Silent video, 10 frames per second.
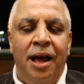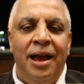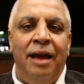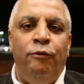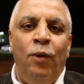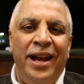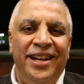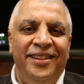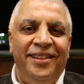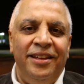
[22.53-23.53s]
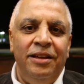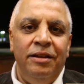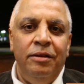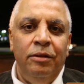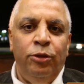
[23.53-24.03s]
I have waited
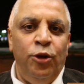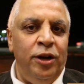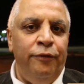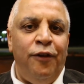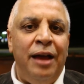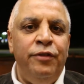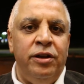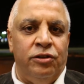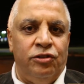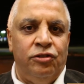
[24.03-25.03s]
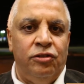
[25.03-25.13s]
35 years